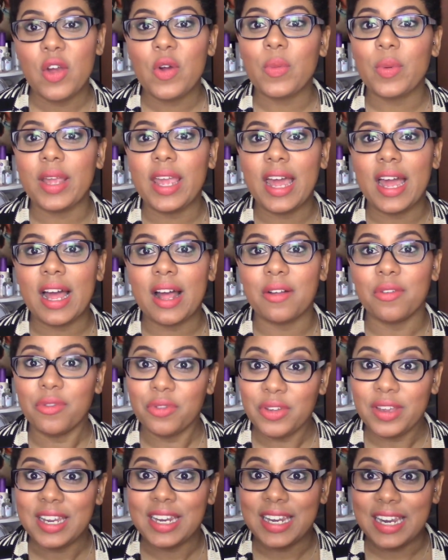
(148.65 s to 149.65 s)
We have
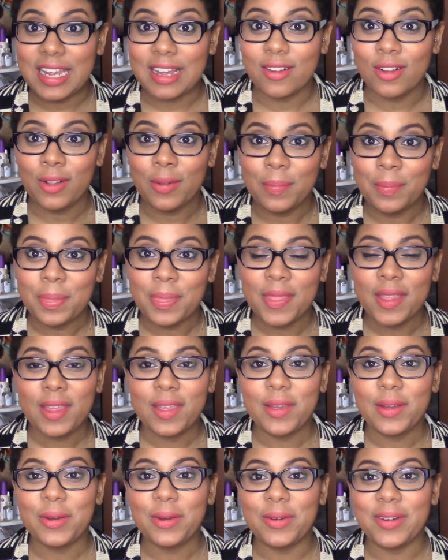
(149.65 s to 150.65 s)
V. Neal,
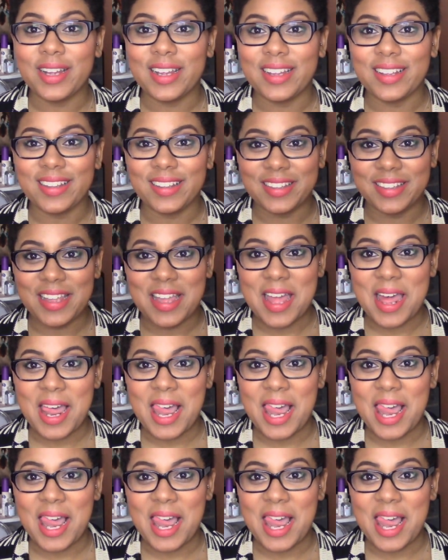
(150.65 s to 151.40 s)
who is...